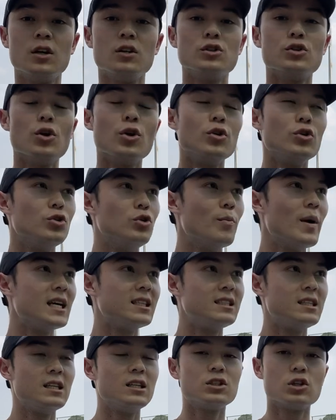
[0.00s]
So you
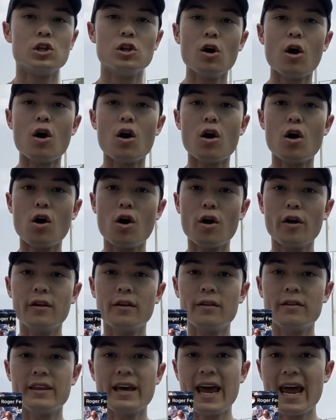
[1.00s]
might see this a lot
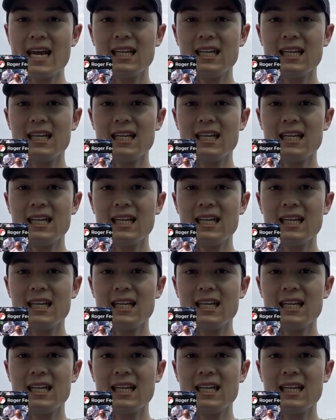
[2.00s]
on the